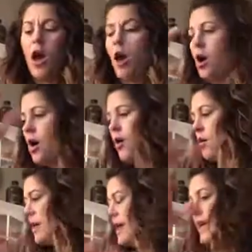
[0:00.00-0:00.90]

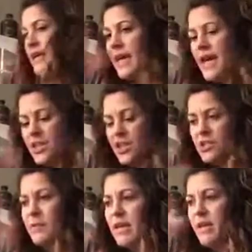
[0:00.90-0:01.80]
Oh, yeah,
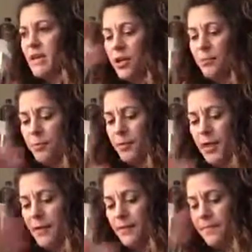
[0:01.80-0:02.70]
she's making a good point.